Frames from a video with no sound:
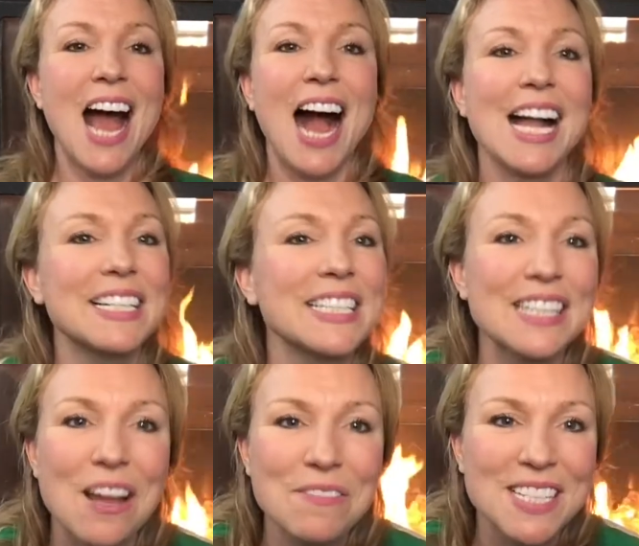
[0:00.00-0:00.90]
I'd
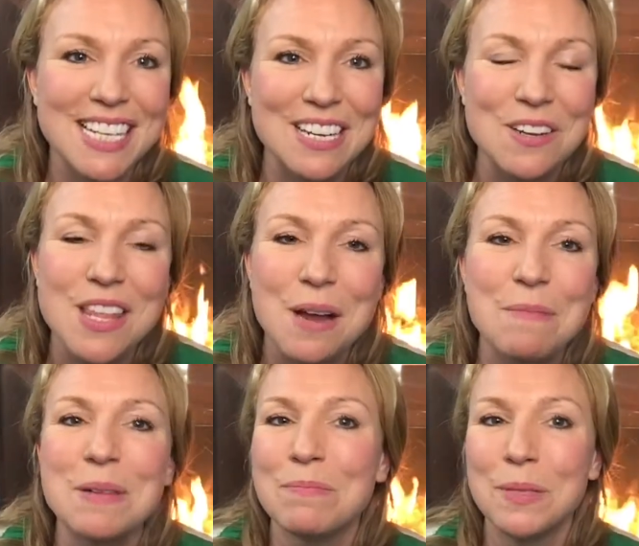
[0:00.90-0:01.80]
love to hear
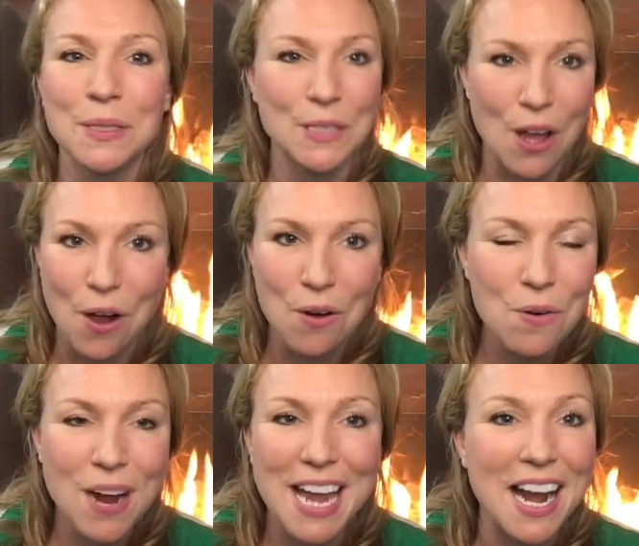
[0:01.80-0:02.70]
them
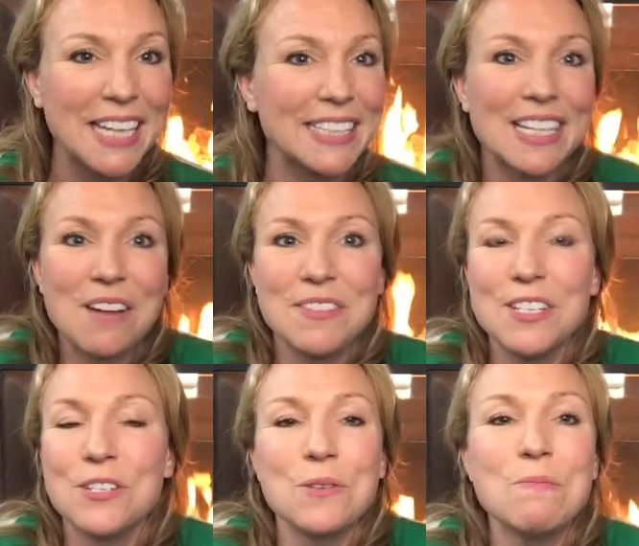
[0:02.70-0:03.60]
below, and I'd love
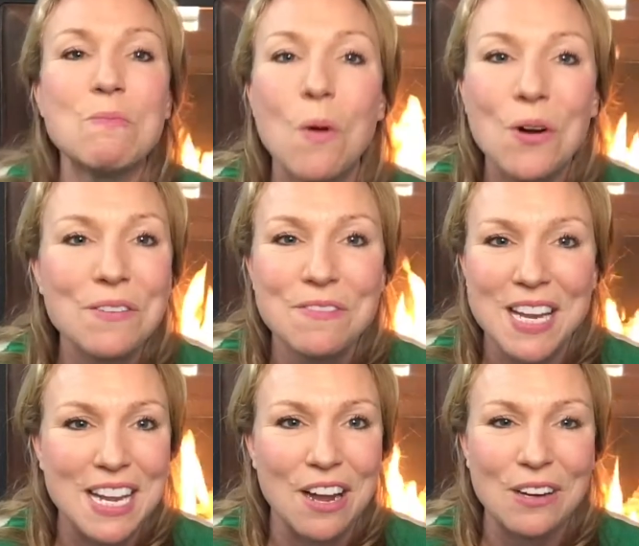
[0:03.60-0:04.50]
to do more
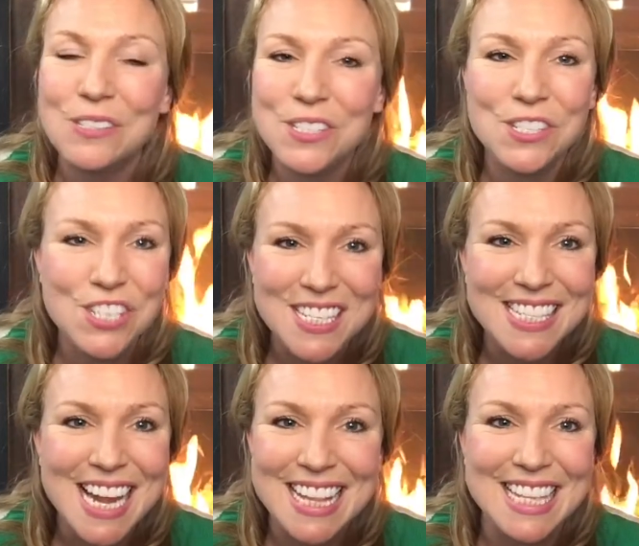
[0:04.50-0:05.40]
videos
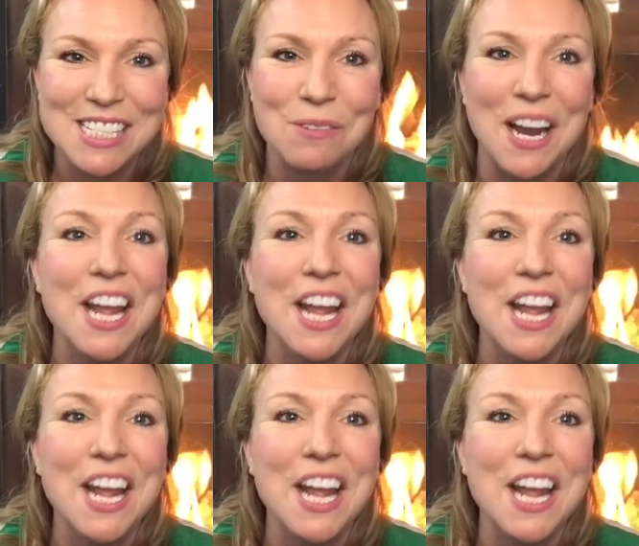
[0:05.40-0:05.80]
just like this one.